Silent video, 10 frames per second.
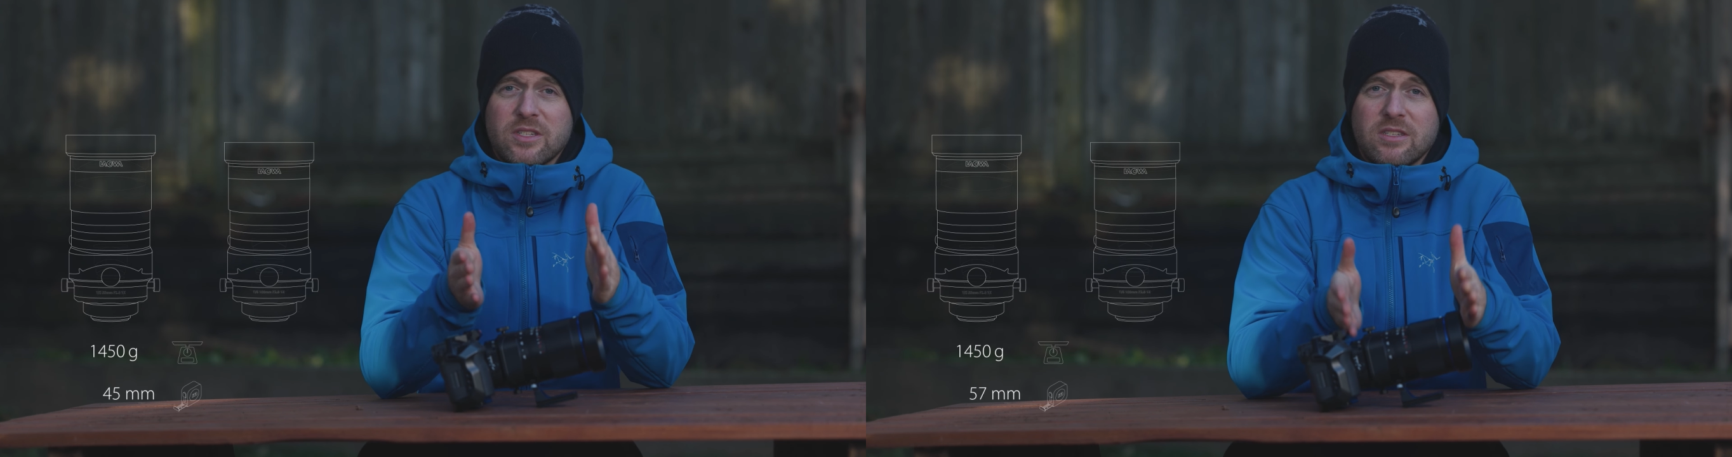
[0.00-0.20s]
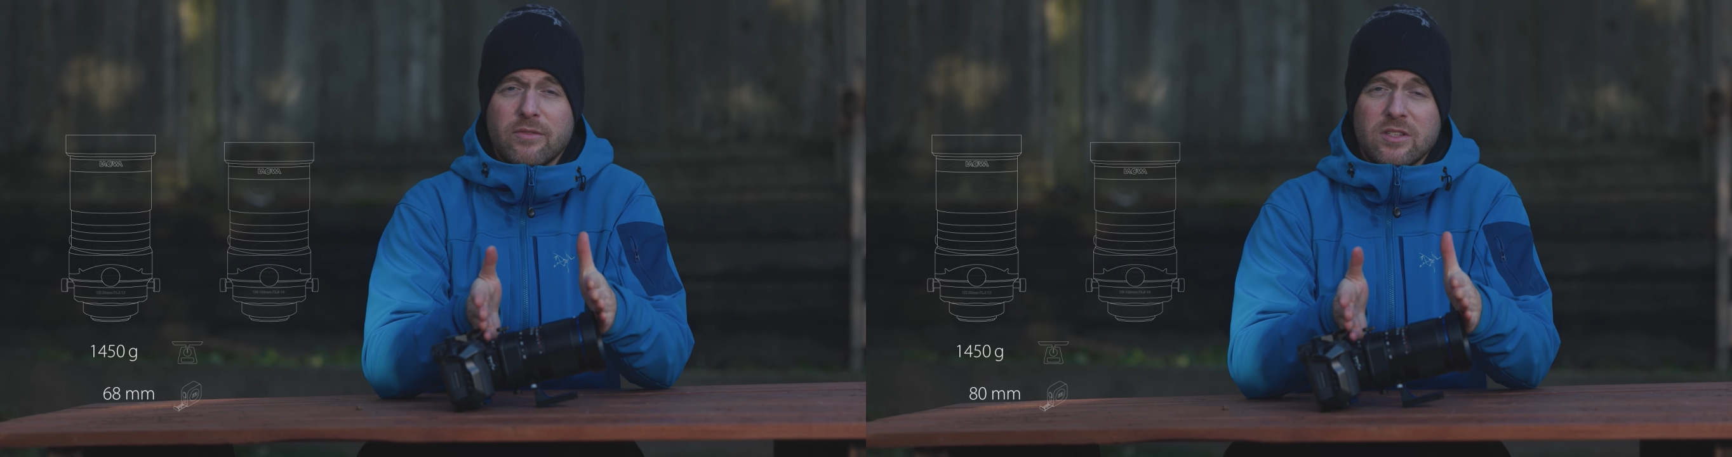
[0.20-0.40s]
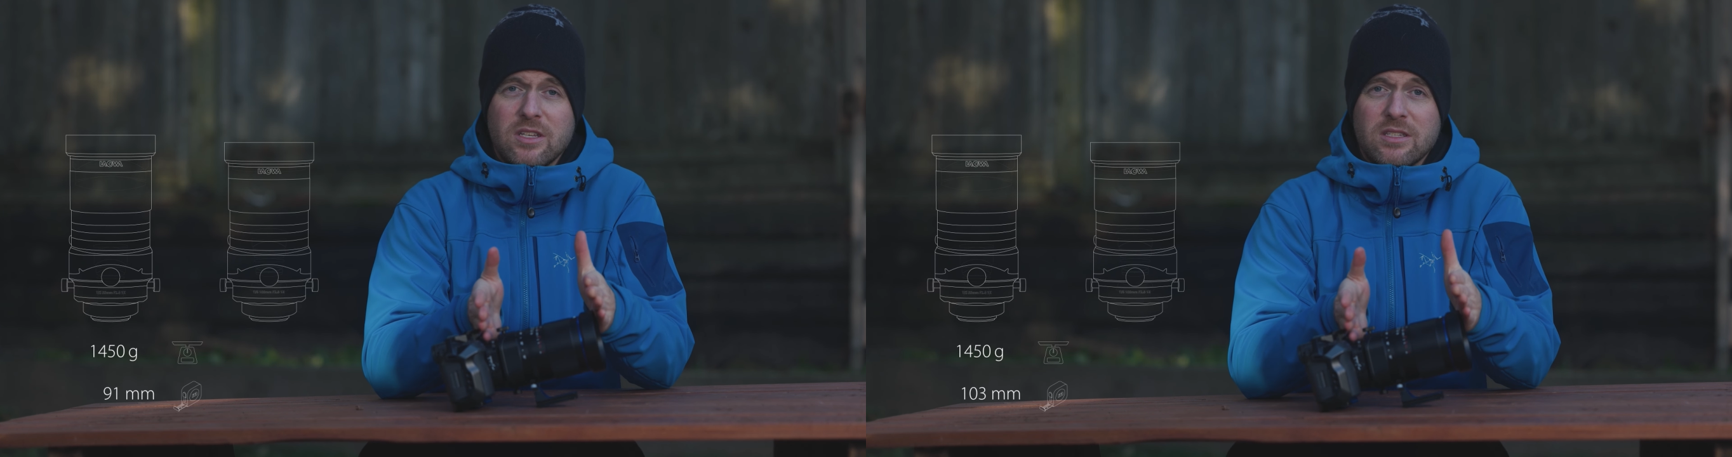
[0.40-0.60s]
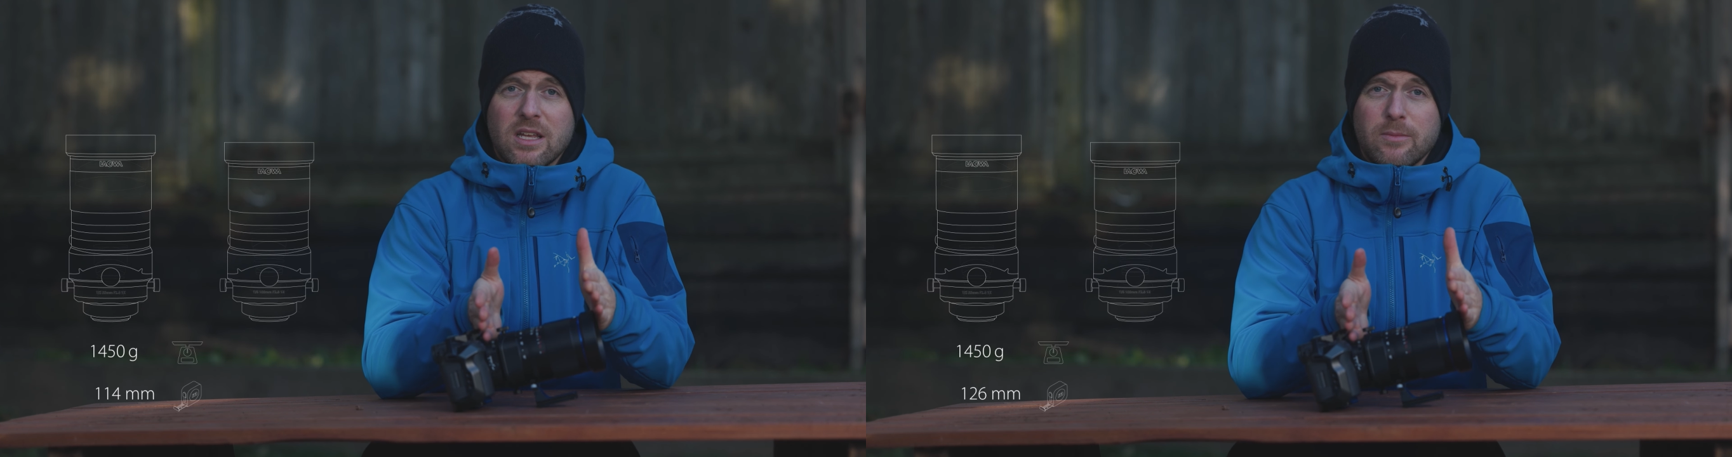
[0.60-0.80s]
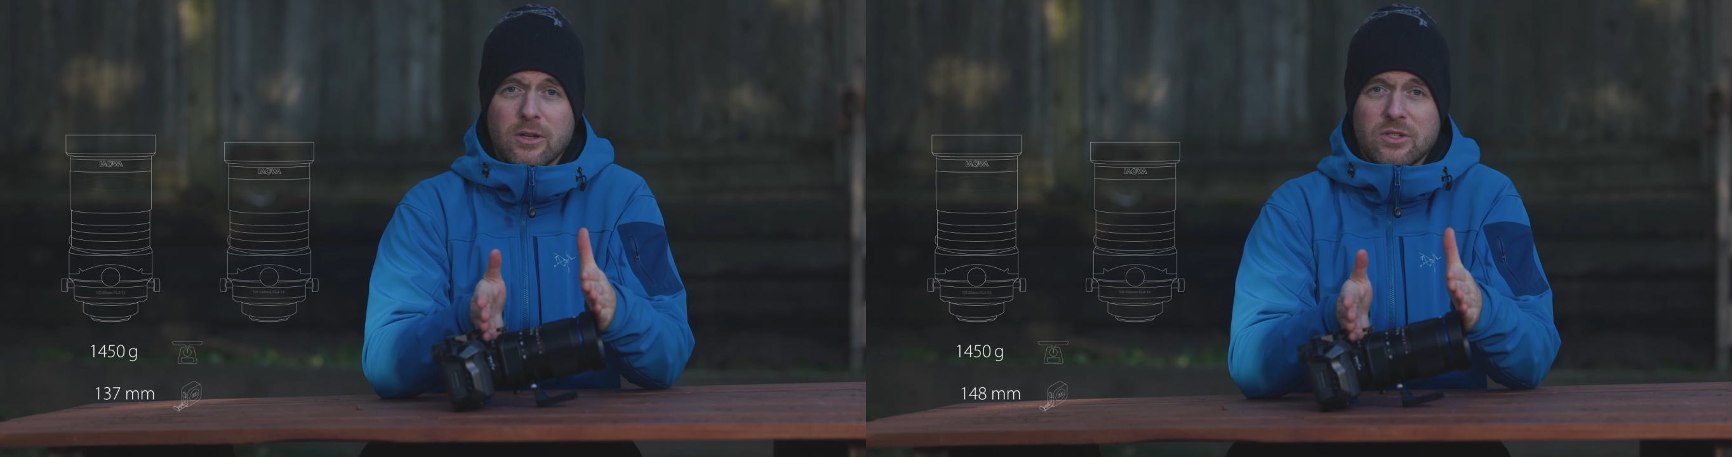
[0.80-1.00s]
17
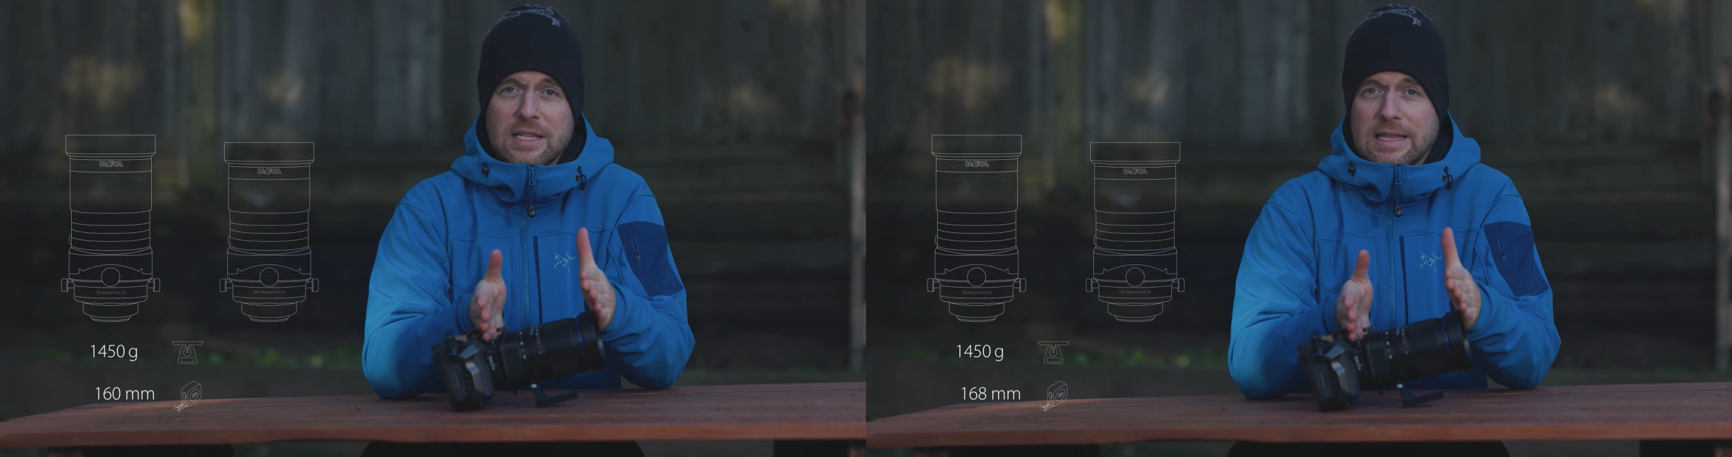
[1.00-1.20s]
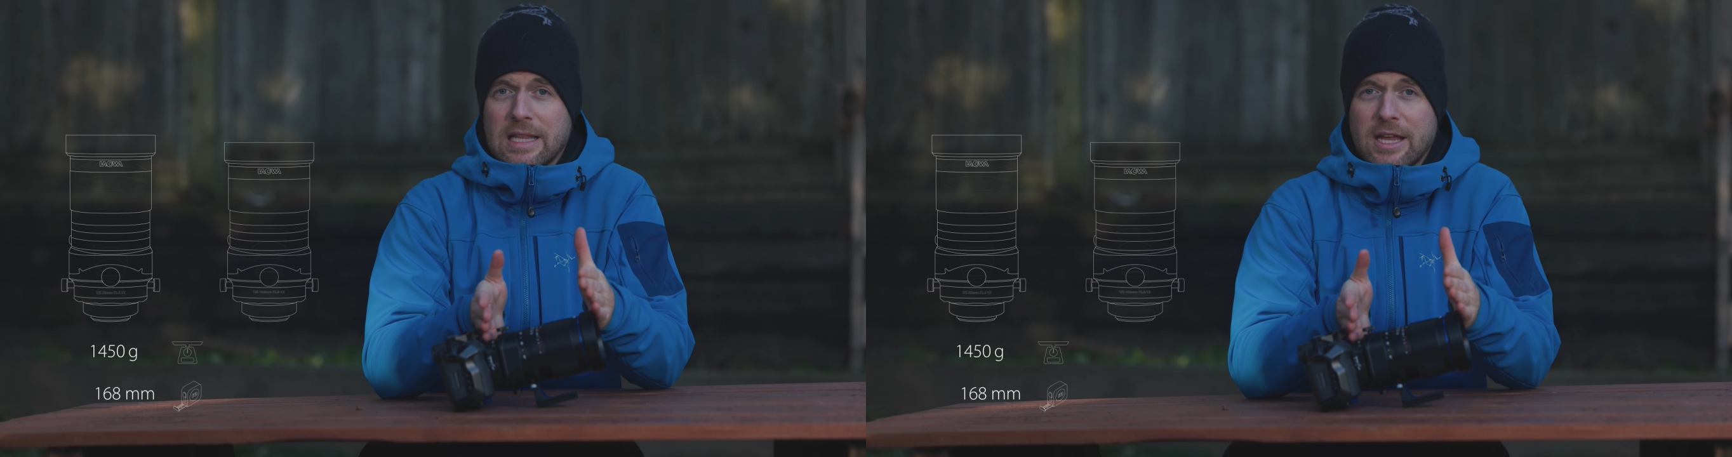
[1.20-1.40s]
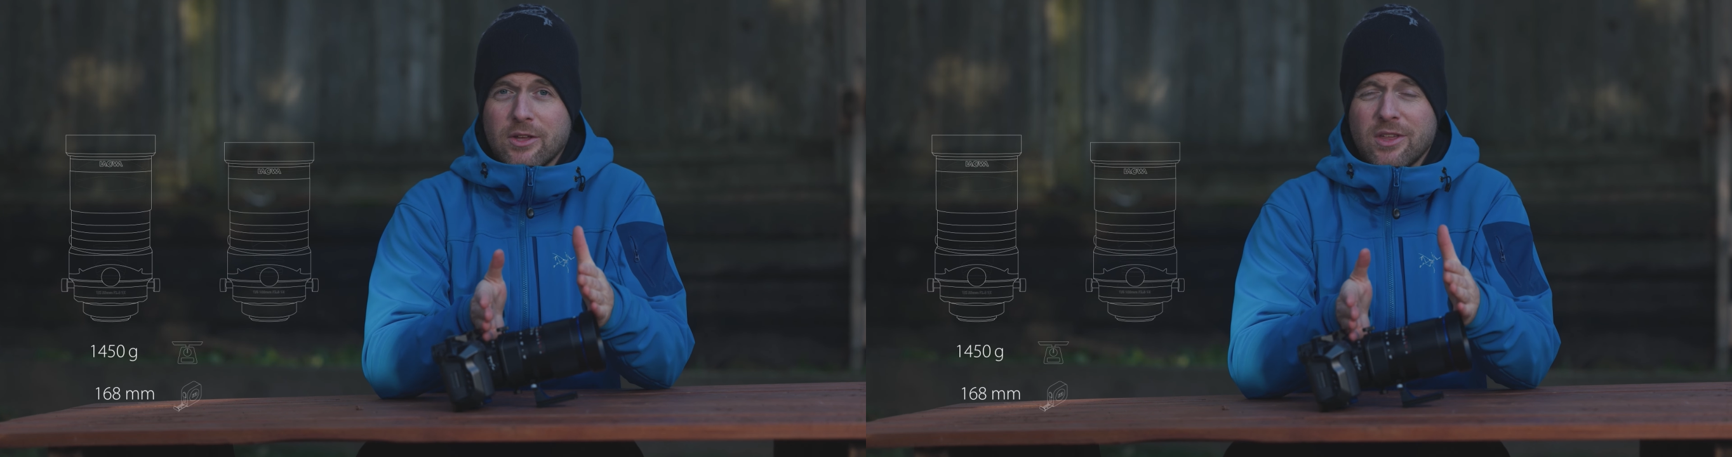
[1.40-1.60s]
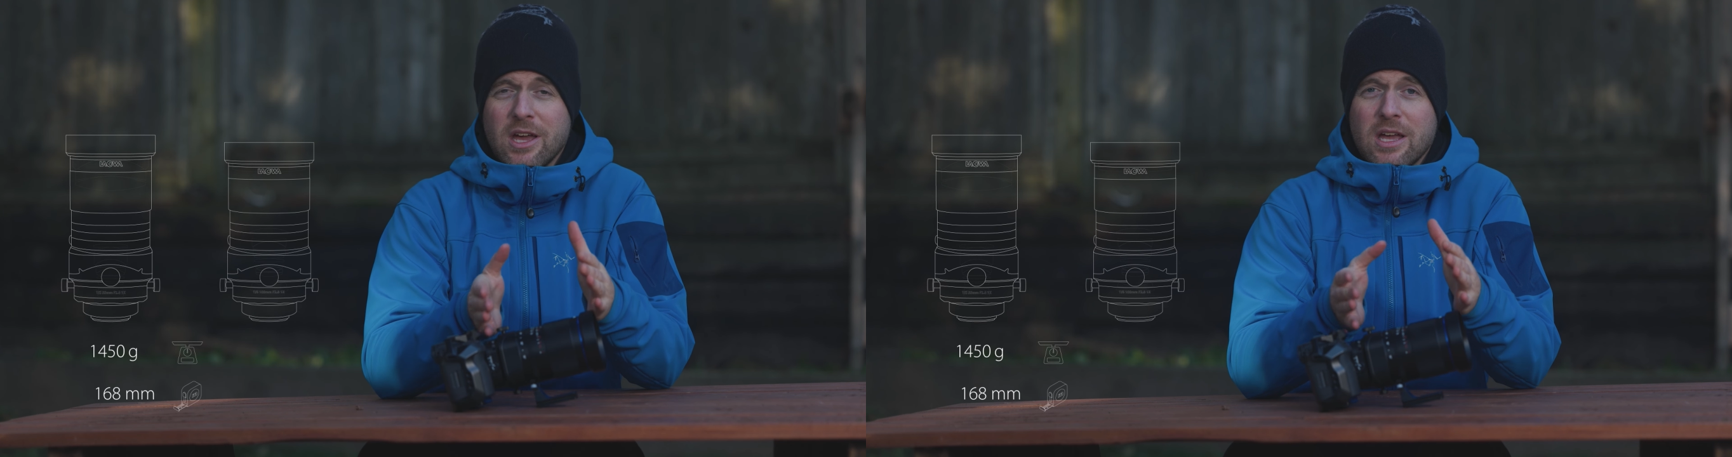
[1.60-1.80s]
centimeters in length.